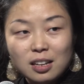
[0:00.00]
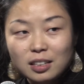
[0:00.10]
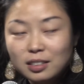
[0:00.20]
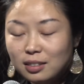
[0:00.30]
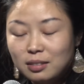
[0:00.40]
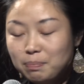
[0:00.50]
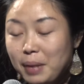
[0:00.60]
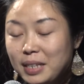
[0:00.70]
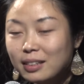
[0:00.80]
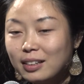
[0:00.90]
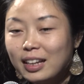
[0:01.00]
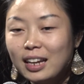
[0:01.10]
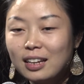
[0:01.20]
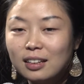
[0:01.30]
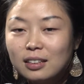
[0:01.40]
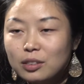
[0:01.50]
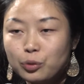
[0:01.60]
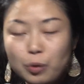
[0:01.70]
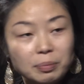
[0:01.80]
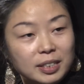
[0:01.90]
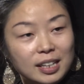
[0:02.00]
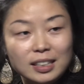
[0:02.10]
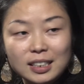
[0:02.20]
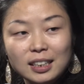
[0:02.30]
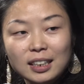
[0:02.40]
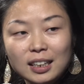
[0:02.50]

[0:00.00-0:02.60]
It's basically scripted,